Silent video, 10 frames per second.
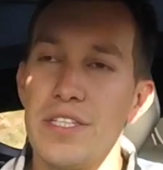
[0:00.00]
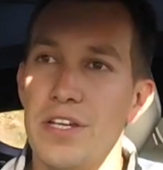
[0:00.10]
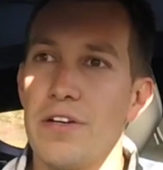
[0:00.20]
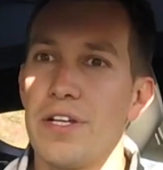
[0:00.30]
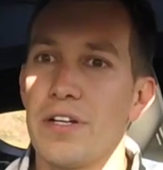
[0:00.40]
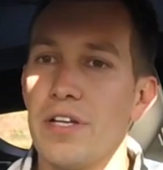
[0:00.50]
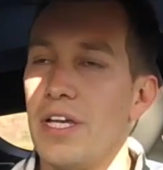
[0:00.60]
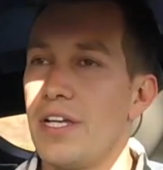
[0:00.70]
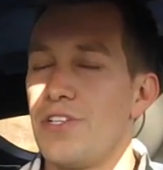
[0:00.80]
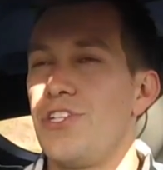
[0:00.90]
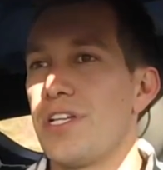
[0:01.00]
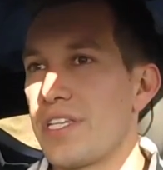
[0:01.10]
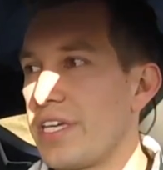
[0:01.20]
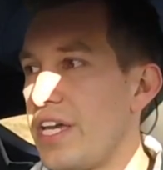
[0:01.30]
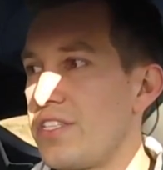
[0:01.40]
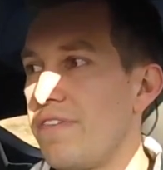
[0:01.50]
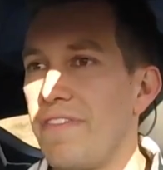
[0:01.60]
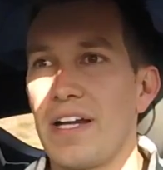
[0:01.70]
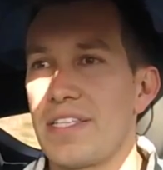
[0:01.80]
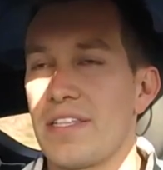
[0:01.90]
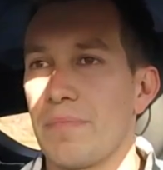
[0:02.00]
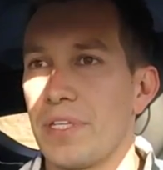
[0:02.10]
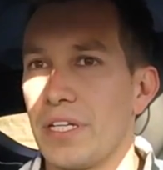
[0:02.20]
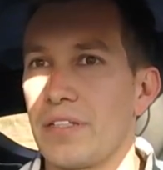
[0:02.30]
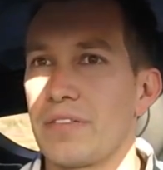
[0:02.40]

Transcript: interior, just in case you find something.